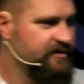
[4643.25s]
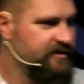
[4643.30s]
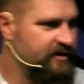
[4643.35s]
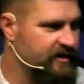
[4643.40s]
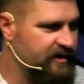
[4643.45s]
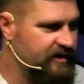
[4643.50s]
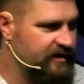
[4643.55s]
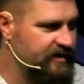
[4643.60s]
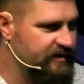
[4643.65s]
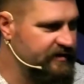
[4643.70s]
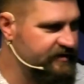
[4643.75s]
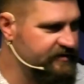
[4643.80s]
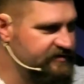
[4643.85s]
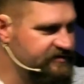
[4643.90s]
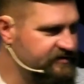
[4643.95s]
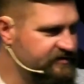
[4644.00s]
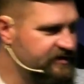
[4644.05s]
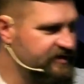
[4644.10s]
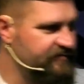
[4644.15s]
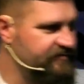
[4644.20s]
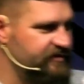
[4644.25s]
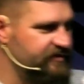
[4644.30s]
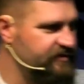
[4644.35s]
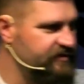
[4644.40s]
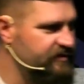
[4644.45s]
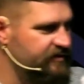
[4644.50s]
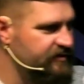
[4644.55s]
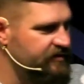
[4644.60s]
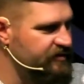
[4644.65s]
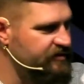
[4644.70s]
Uh, it just gives
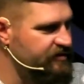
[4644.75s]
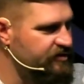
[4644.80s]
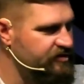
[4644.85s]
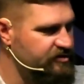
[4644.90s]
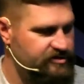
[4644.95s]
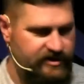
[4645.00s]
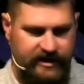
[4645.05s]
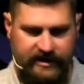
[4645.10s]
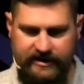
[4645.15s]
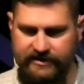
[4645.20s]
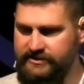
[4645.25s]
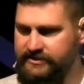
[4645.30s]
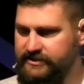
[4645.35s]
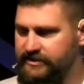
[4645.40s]
you a, a good chance